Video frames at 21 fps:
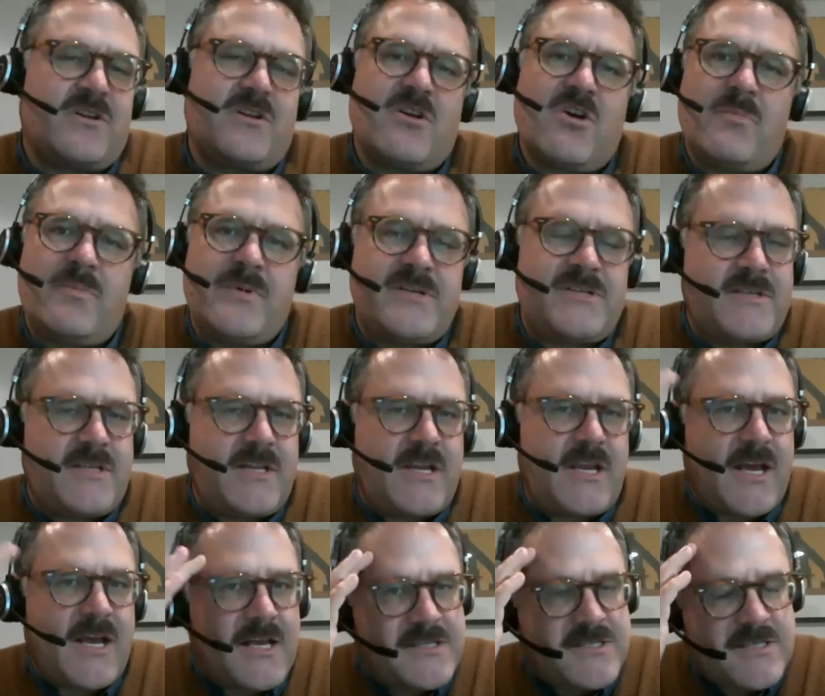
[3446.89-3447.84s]

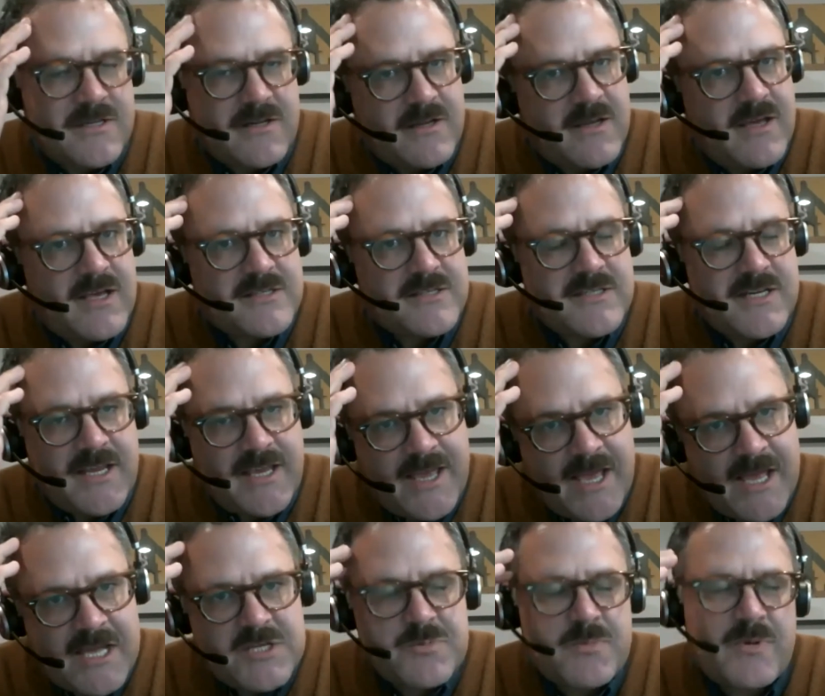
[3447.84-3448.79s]
OPCD has an
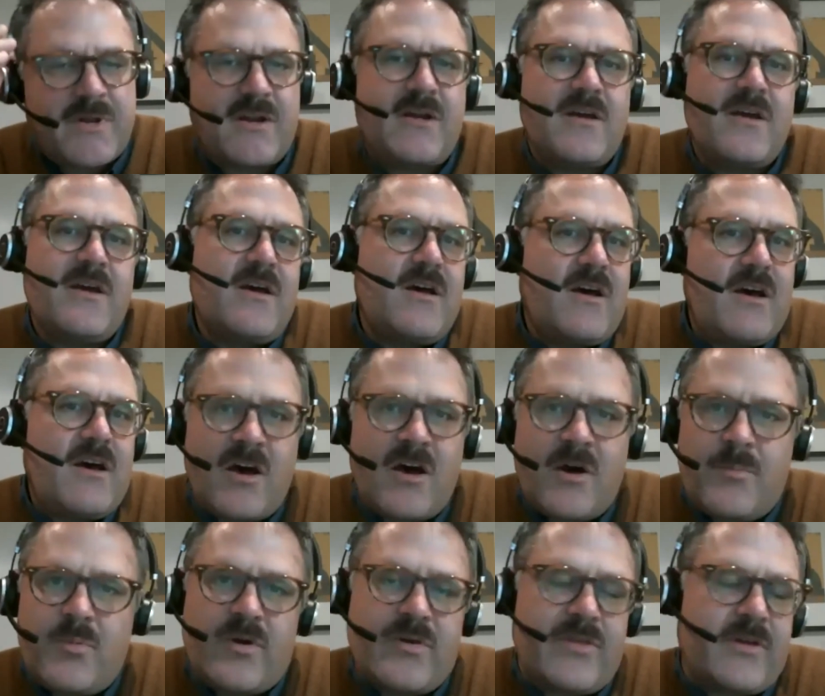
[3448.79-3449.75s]
engagement
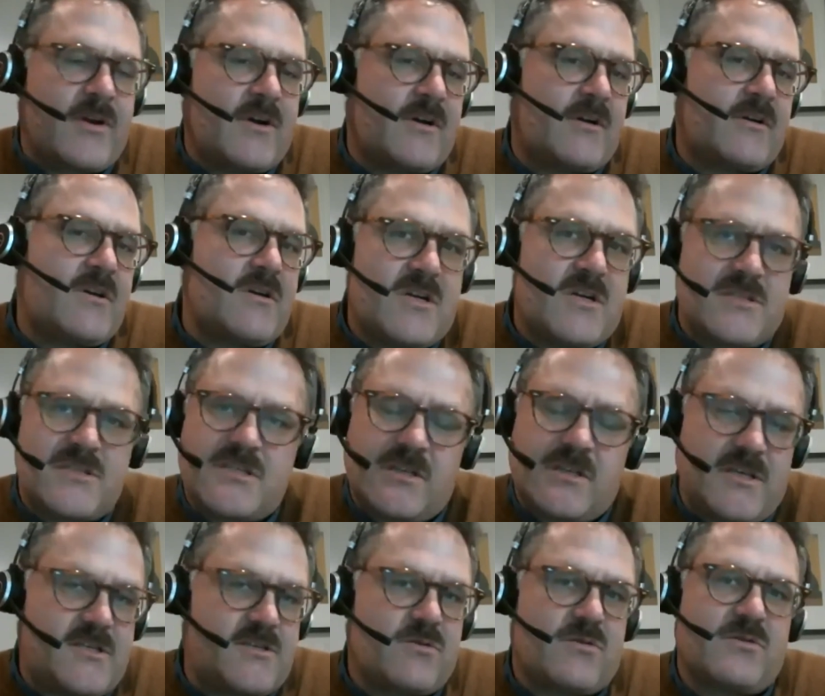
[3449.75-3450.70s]
hub where they're
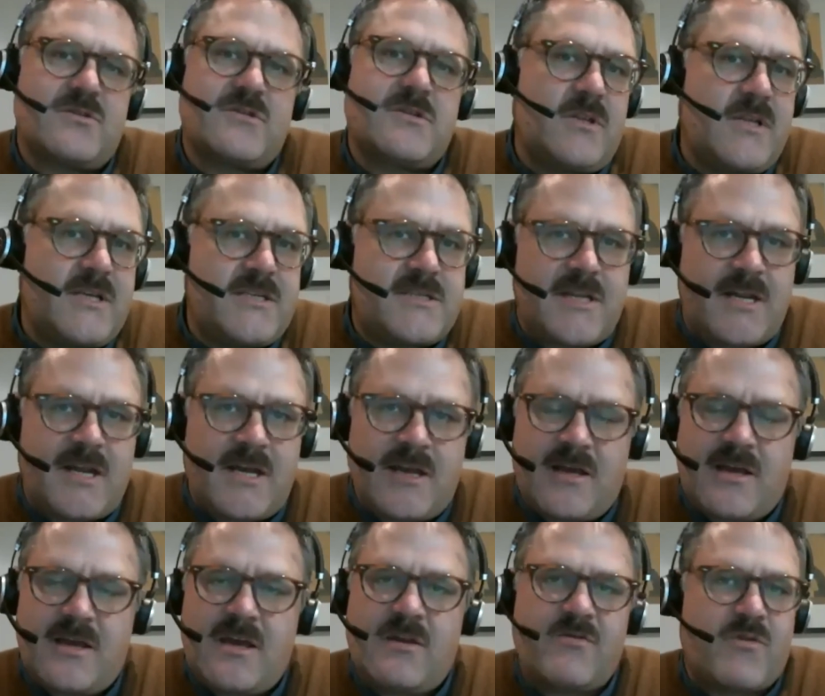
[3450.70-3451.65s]
constantly sort of
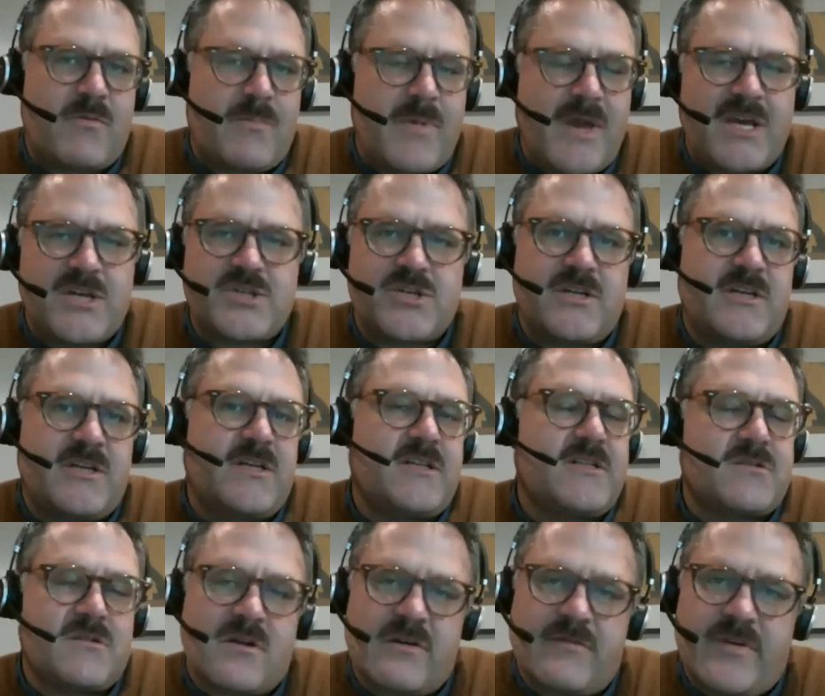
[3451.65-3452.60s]
soliciting information
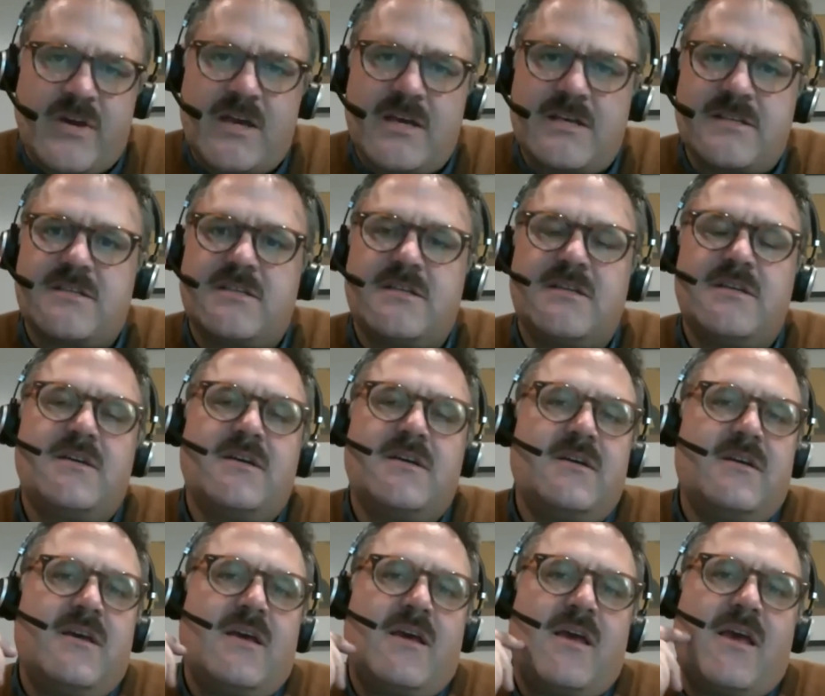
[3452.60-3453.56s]
and surveys,
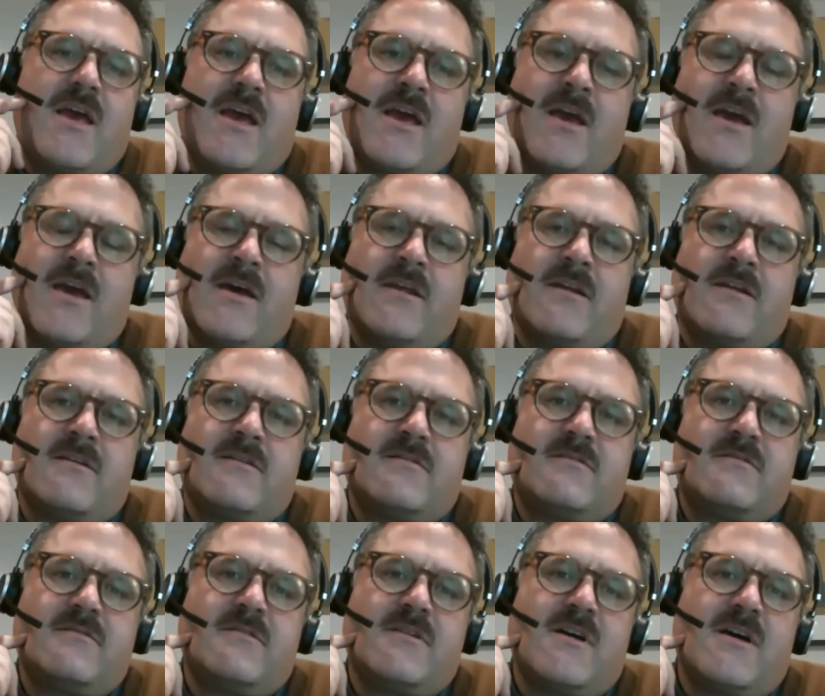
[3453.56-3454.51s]
and